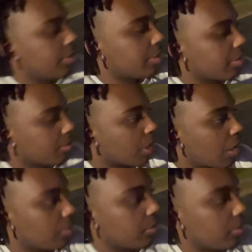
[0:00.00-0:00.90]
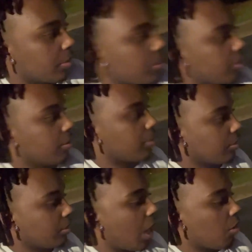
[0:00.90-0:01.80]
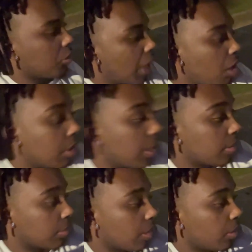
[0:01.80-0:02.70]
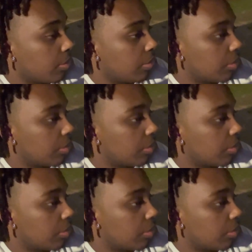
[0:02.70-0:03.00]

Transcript: to get some content because I was out last night.